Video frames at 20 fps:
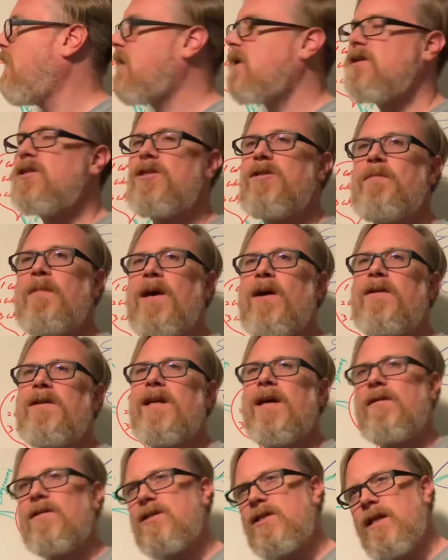could smell
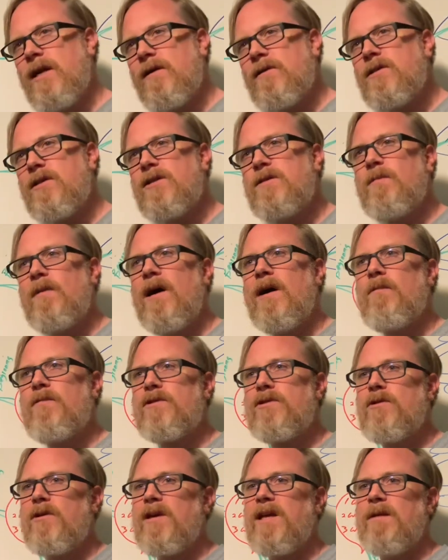downstairs his mom
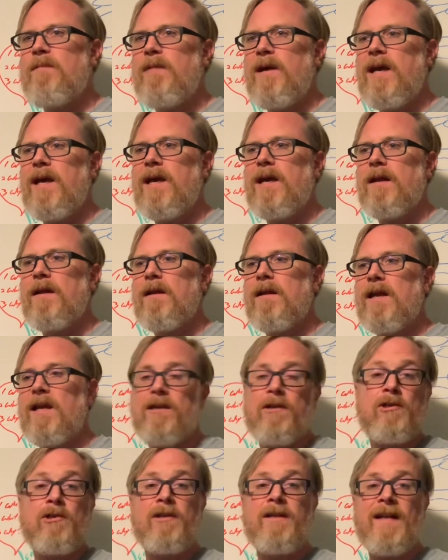was cooking bacon, and
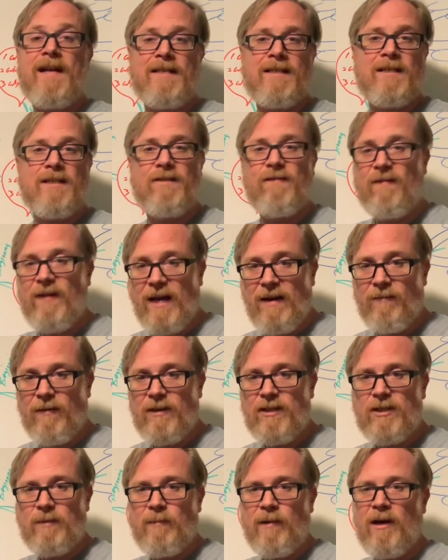usually that's his favorite
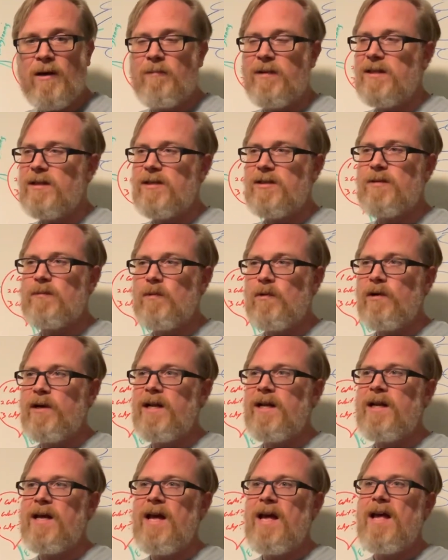smell, but this
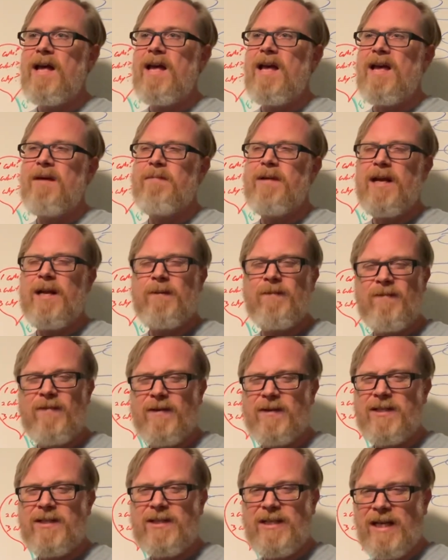morning it made him
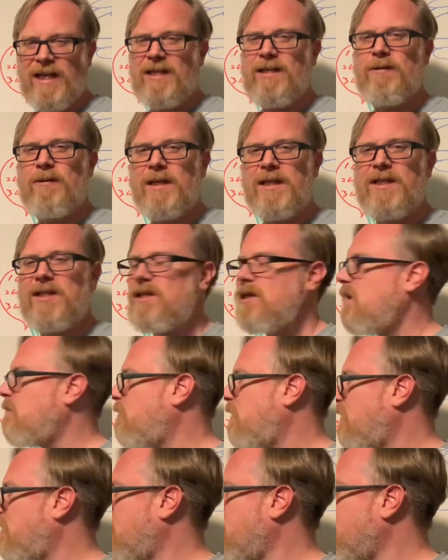feel sick to his stomach.